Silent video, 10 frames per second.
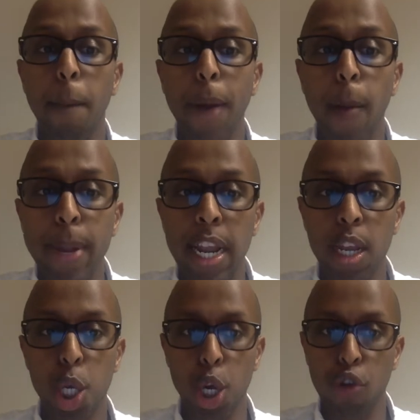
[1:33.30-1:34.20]

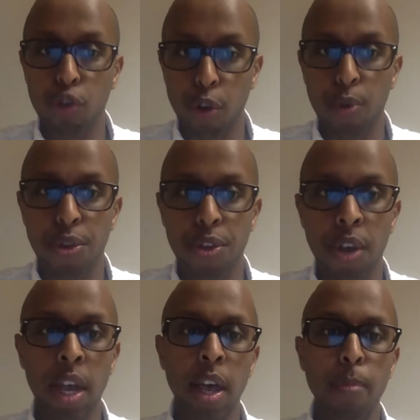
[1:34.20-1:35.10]
population growth,
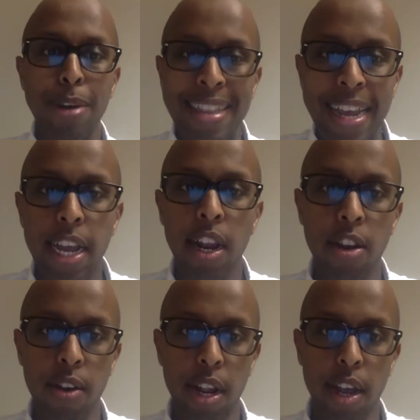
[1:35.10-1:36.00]

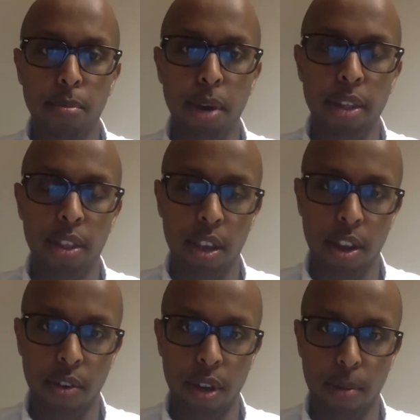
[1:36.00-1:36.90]
particularly among the
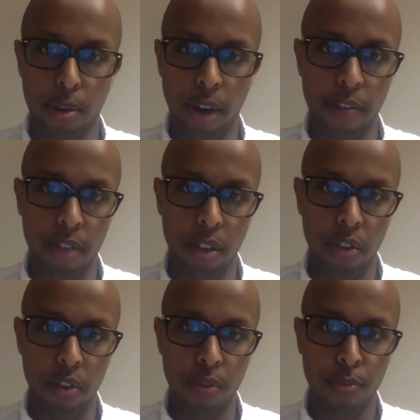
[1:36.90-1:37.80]
younger
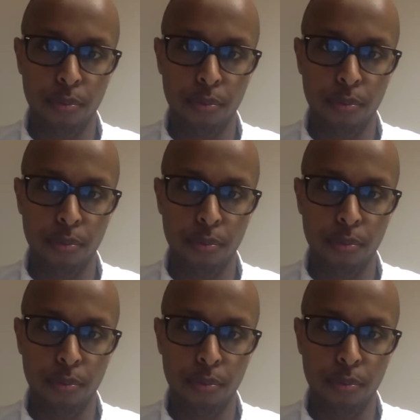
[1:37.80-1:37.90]
demographics.